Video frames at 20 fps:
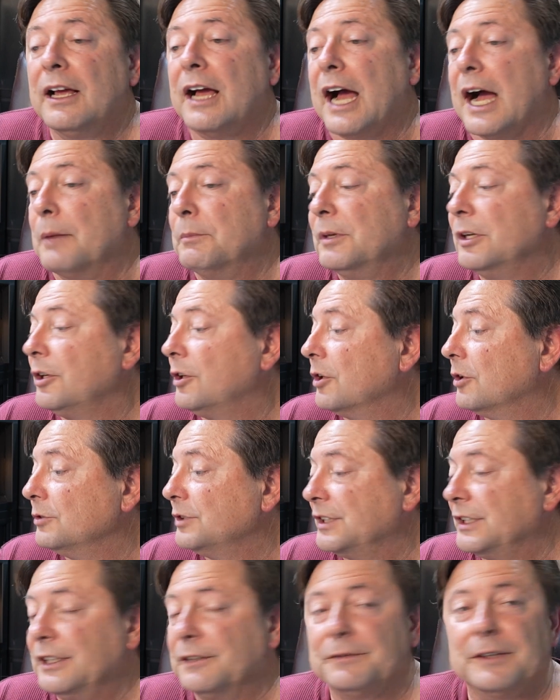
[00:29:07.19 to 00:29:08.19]
I'm going to go
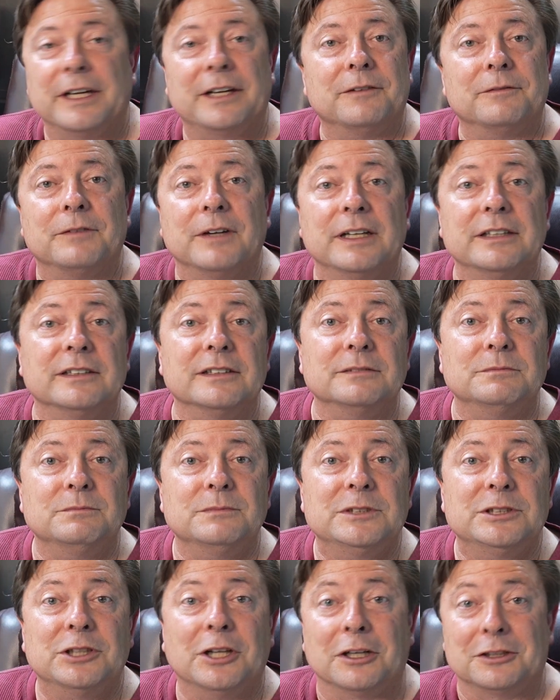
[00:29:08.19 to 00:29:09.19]
see if I can find a
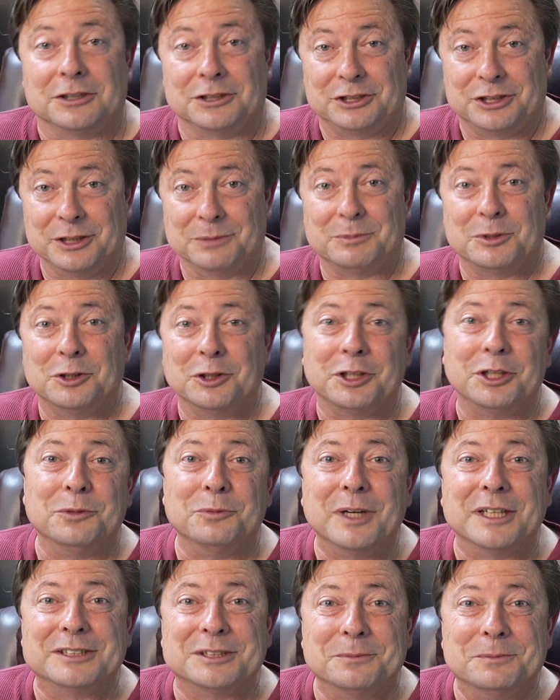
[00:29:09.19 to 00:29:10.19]
chocolate chip cookie
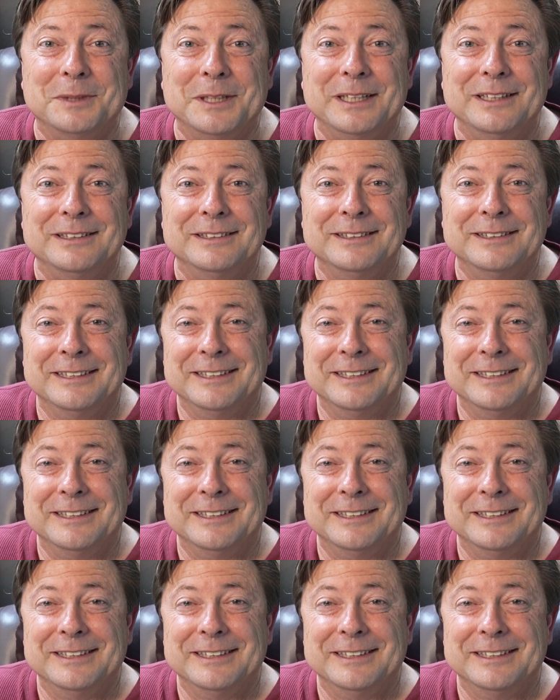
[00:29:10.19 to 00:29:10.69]
recipe.